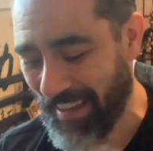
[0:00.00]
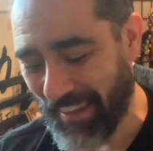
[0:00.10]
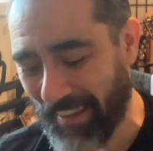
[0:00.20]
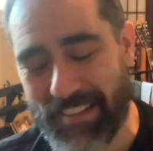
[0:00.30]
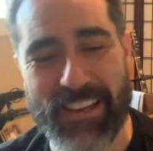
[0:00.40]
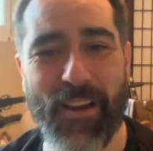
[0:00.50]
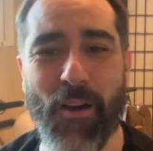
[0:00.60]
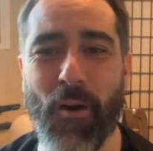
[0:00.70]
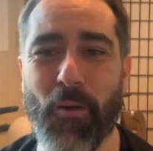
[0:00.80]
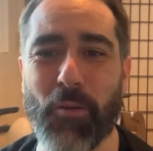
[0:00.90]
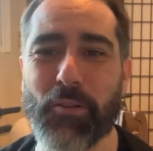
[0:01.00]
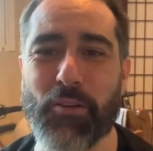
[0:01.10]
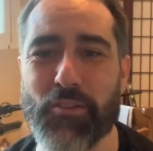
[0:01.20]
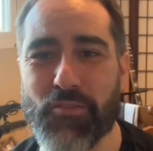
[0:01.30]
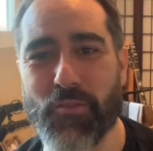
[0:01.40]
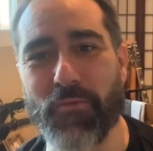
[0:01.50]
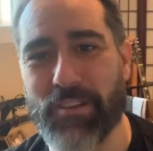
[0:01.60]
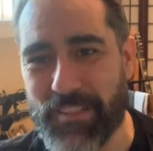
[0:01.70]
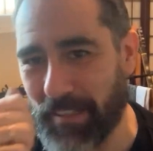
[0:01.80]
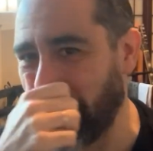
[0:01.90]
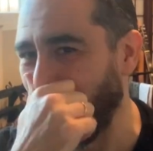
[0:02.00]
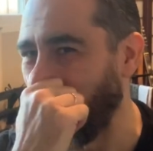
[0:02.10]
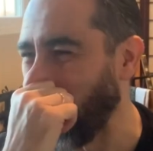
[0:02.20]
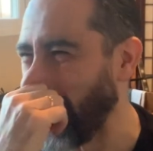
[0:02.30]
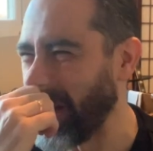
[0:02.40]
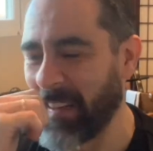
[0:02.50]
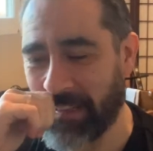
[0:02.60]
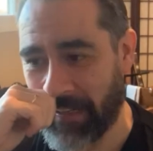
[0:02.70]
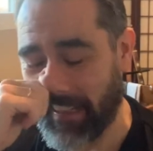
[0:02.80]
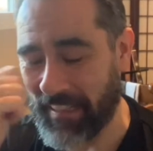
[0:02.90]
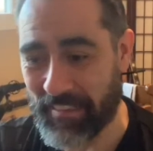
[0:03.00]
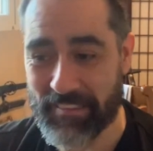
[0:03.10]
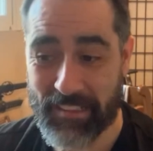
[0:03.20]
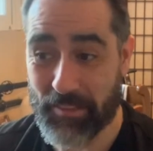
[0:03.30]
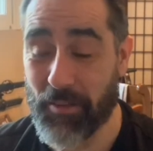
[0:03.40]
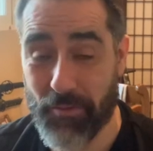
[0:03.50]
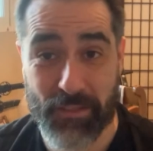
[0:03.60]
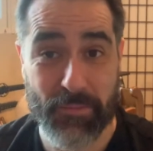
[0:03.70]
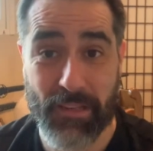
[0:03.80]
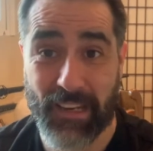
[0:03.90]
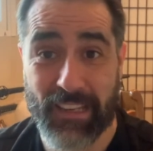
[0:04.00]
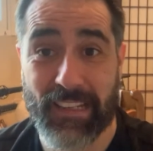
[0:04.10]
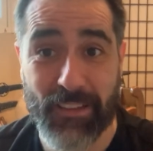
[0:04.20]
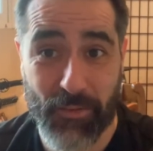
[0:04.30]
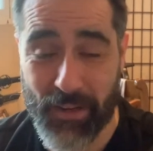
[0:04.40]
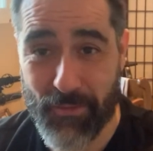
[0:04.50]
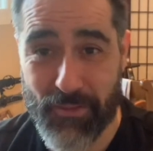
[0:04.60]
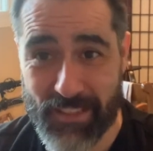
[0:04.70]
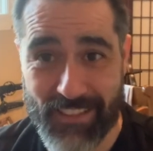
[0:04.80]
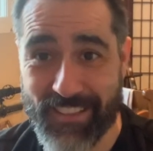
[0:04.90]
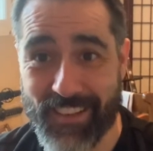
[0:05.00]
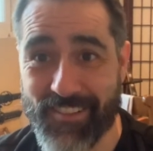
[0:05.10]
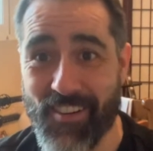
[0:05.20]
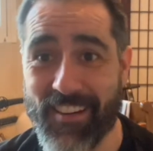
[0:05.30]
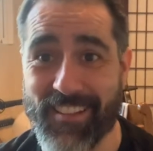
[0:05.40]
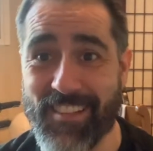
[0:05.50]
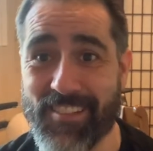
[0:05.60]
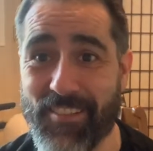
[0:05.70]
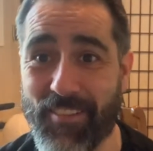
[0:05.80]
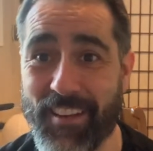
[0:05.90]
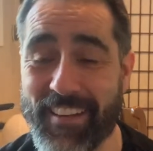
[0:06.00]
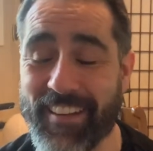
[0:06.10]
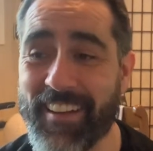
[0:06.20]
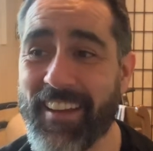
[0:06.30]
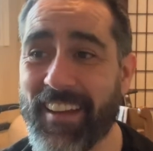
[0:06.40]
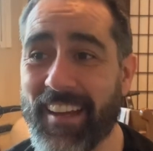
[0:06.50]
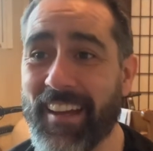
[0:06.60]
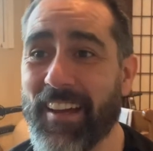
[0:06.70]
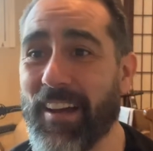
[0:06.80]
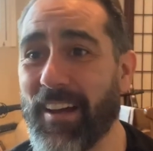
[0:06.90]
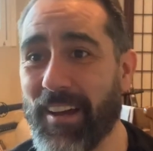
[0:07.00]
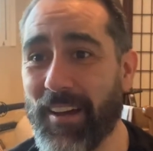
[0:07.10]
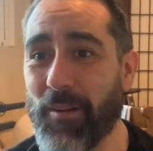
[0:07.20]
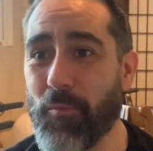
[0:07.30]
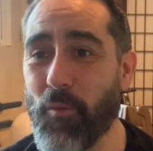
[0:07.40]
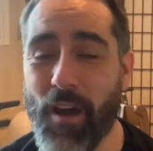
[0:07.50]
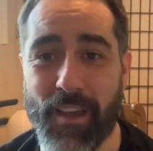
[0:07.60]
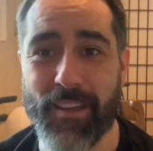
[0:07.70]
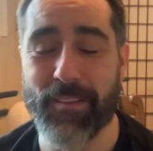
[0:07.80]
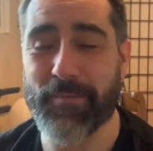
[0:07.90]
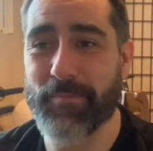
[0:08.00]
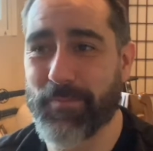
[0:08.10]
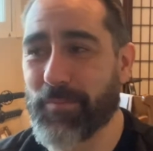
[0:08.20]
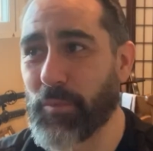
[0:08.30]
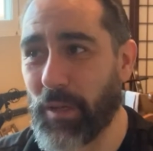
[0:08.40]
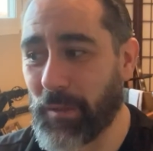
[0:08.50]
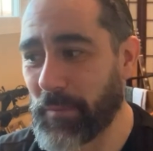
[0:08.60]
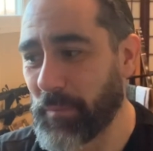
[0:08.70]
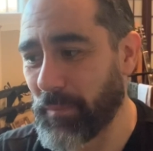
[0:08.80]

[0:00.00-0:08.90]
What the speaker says: There's a whole controversy going on. I don't know if it's been lately or ever since I started teaching online. Why? Well,